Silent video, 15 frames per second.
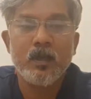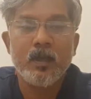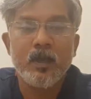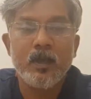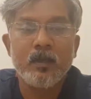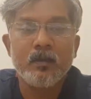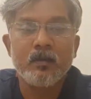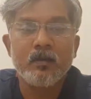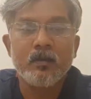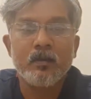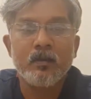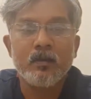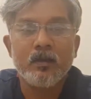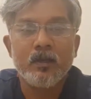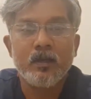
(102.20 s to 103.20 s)
and
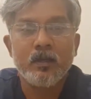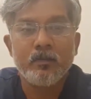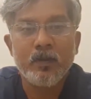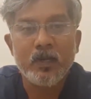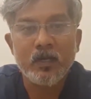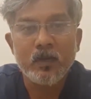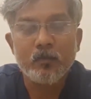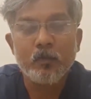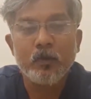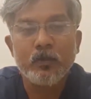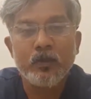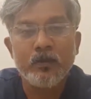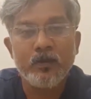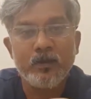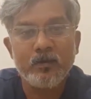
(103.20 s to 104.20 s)
depending upon
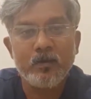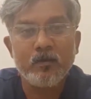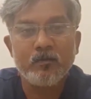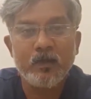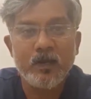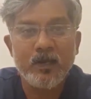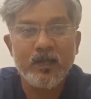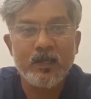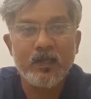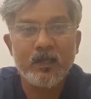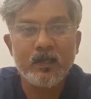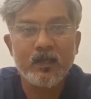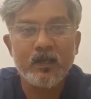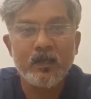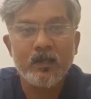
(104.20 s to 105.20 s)
the degree of the
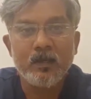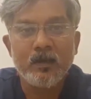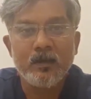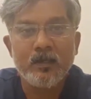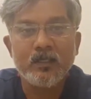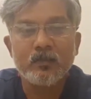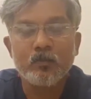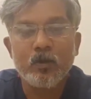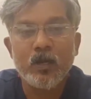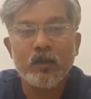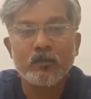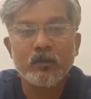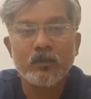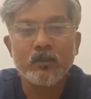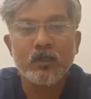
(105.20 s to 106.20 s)
leak, disc
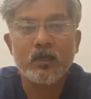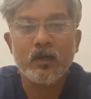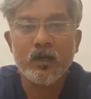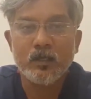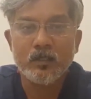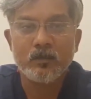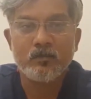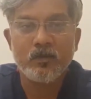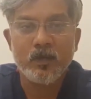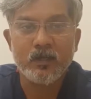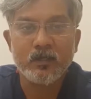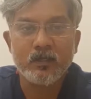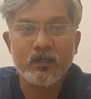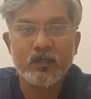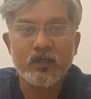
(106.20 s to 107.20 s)
prolapses are
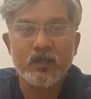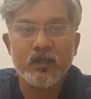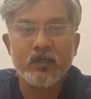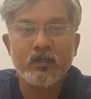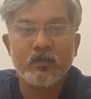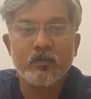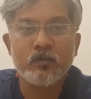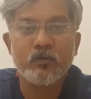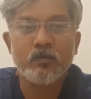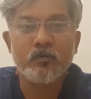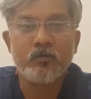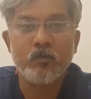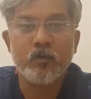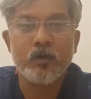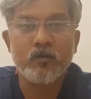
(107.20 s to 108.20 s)
classified into
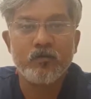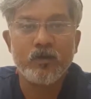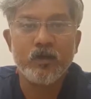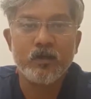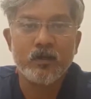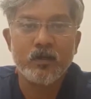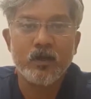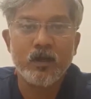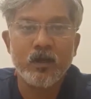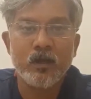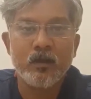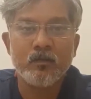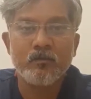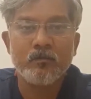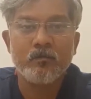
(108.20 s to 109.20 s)
4 different
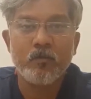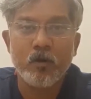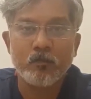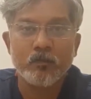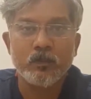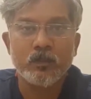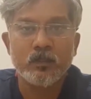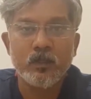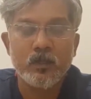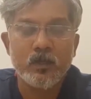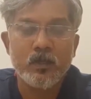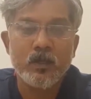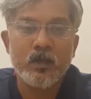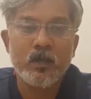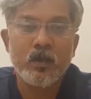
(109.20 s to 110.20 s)
forms.
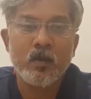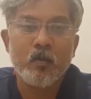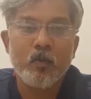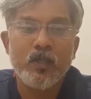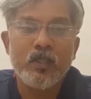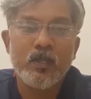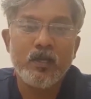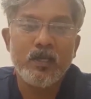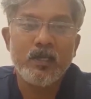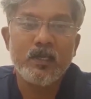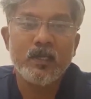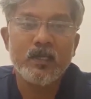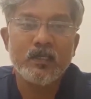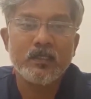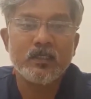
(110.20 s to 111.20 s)
When the
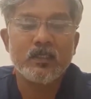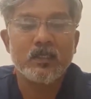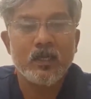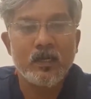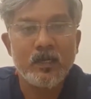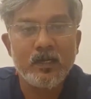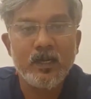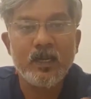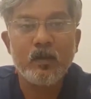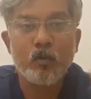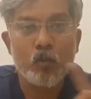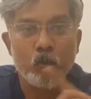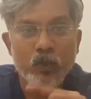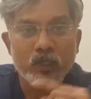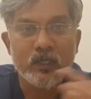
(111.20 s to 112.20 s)
leak is
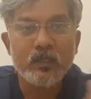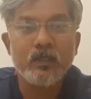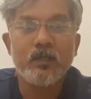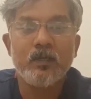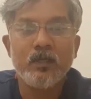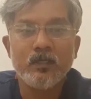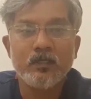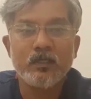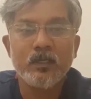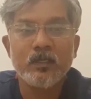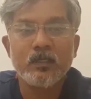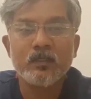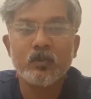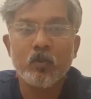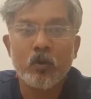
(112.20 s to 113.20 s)
contained within the disc,
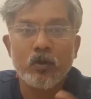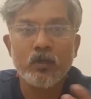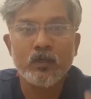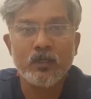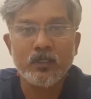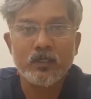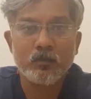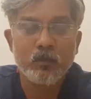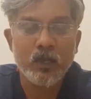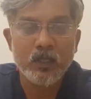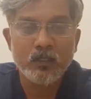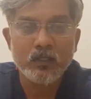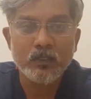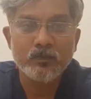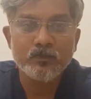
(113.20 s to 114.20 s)
it is called a disc
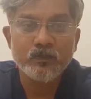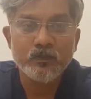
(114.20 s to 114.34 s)
bulge.